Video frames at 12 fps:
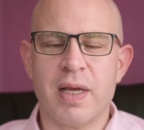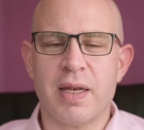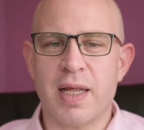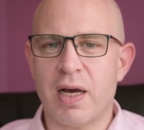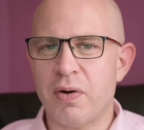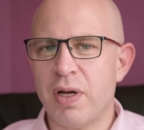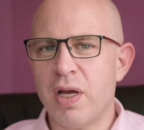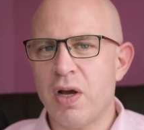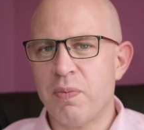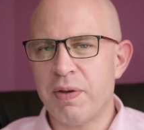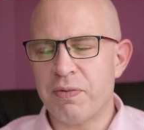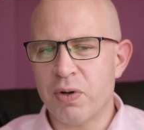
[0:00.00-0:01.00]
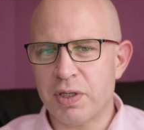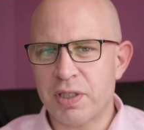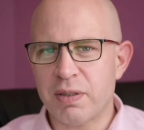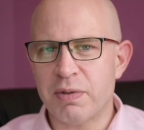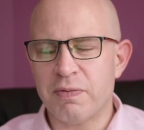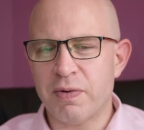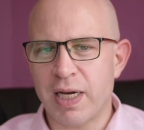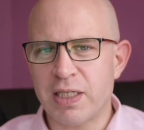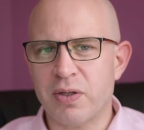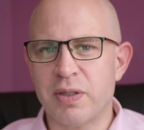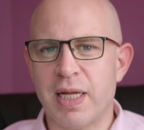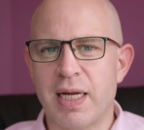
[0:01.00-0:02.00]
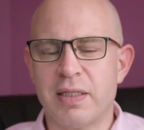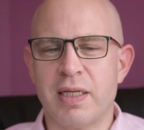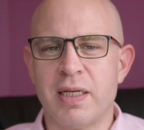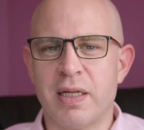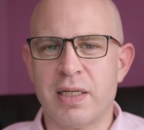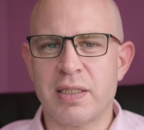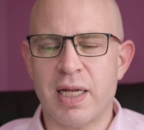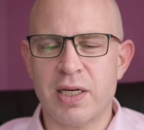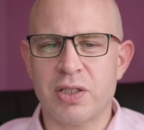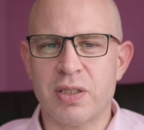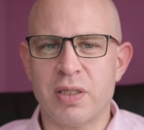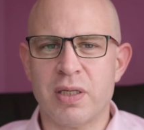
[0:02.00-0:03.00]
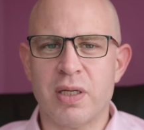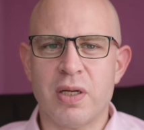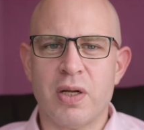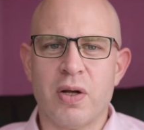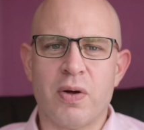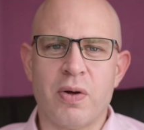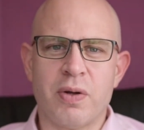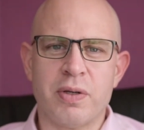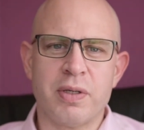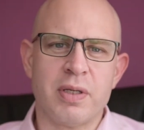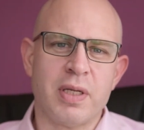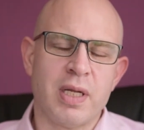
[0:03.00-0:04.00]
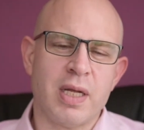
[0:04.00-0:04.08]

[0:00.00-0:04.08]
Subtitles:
Now, we've got some advice on that in our section on